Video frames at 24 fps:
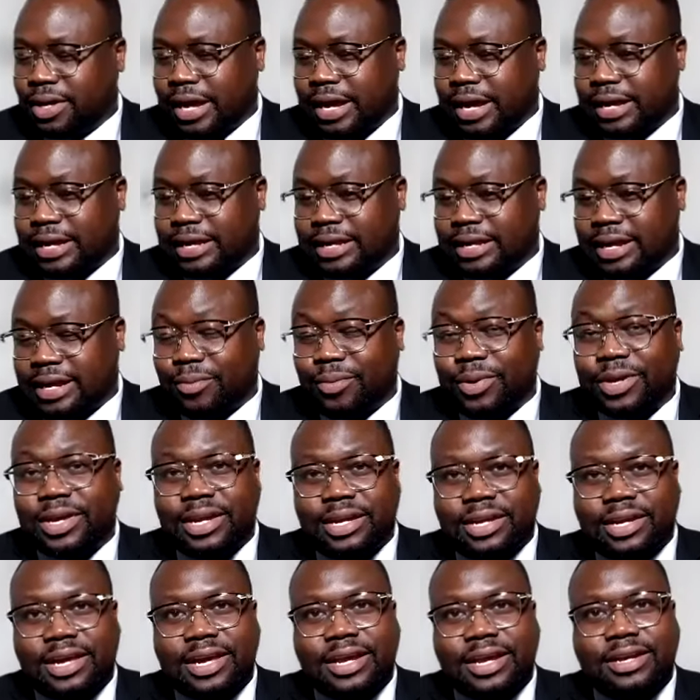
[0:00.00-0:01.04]
and we
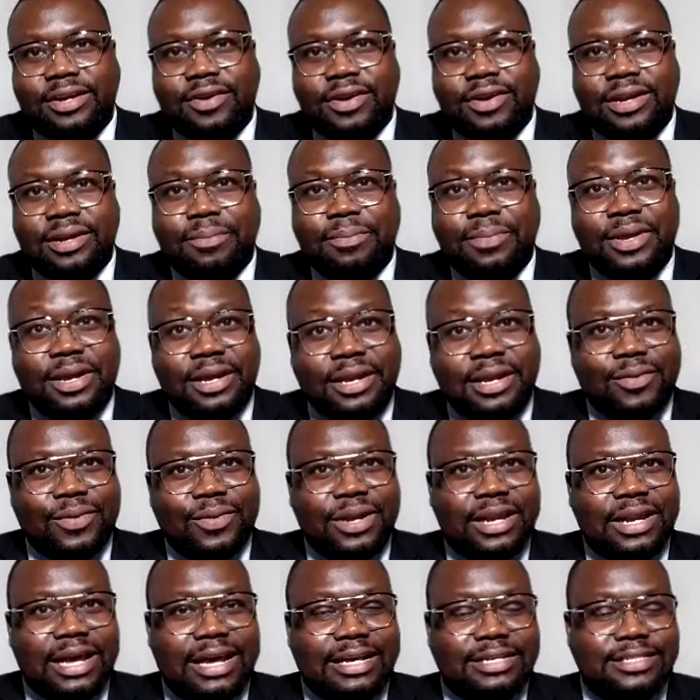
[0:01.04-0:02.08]
can get credibility
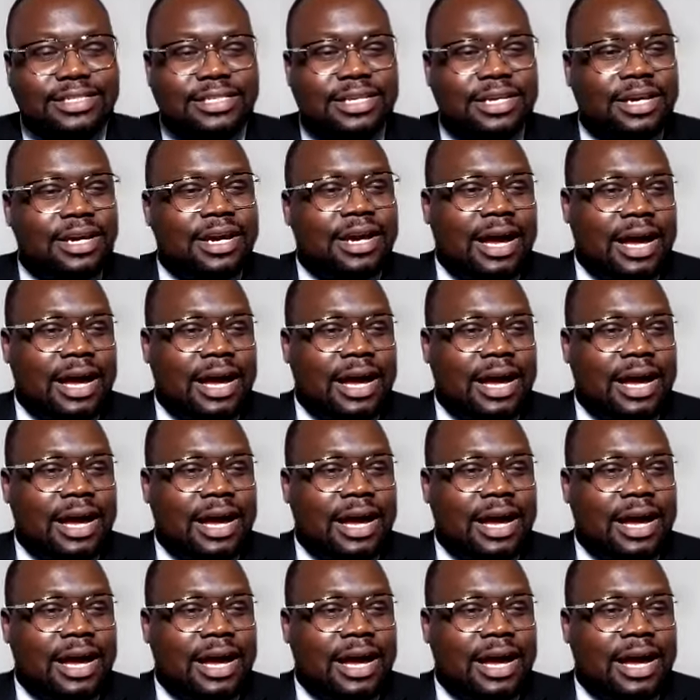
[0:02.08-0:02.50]
on this.